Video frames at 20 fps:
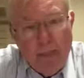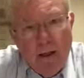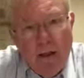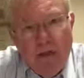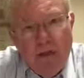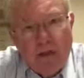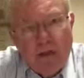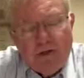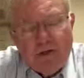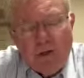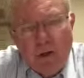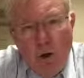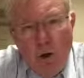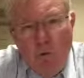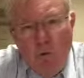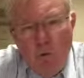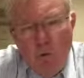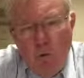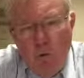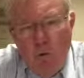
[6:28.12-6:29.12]
There is an
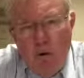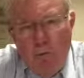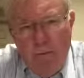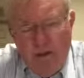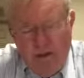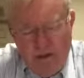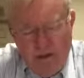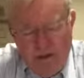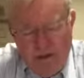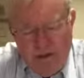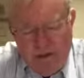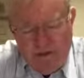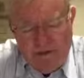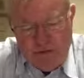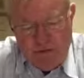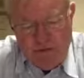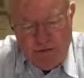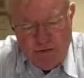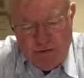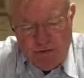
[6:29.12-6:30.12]
overwhelming sense of
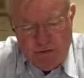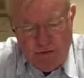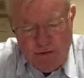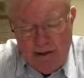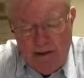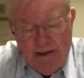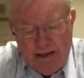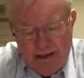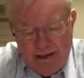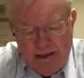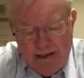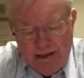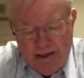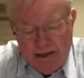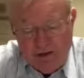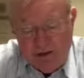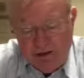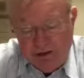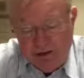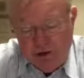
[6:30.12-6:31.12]
spiritual
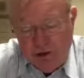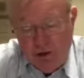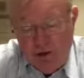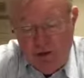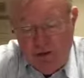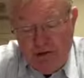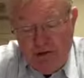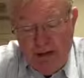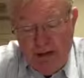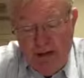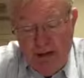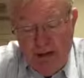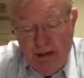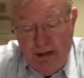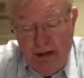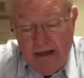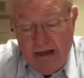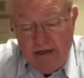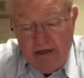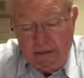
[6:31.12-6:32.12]
incest. The church
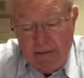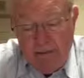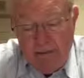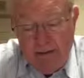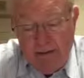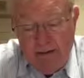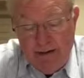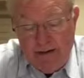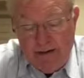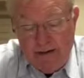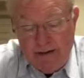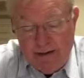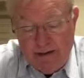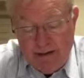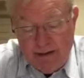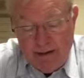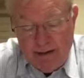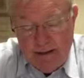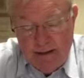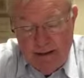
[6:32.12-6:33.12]

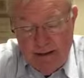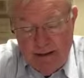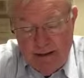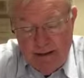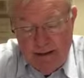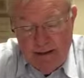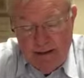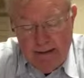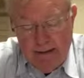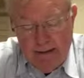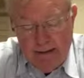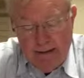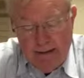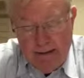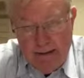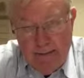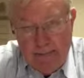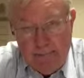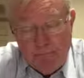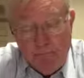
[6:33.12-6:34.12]
experiences
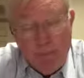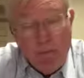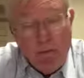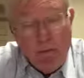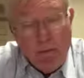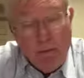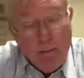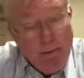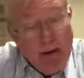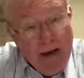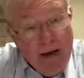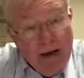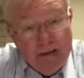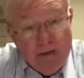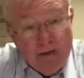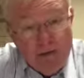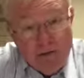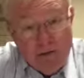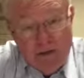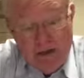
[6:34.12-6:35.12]
the
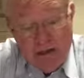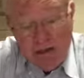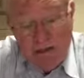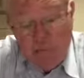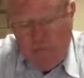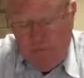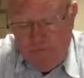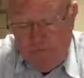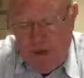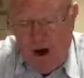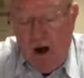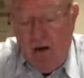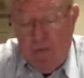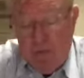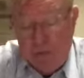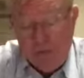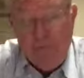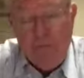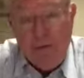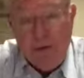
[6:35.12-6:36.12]
pastor as a
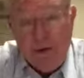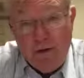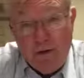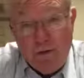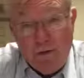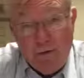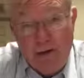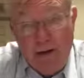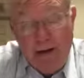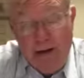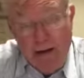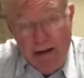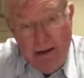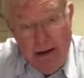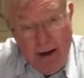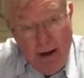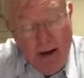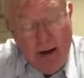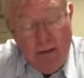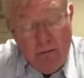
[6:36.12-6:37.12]
father figure, and
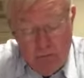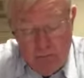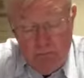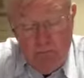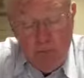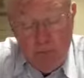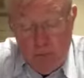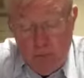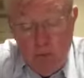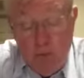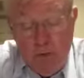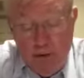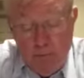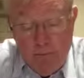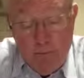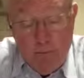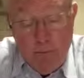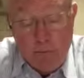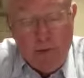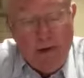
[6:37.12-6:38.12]
now more
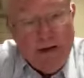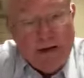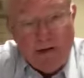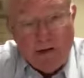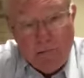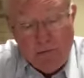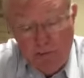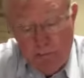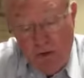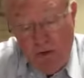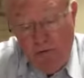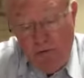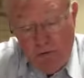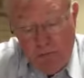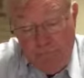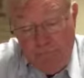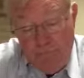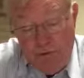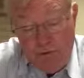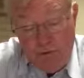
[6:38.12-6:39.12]
and more as a
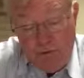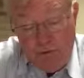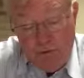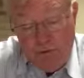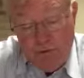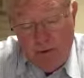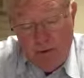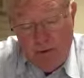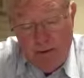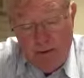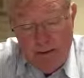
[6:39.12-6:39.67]
mother figure.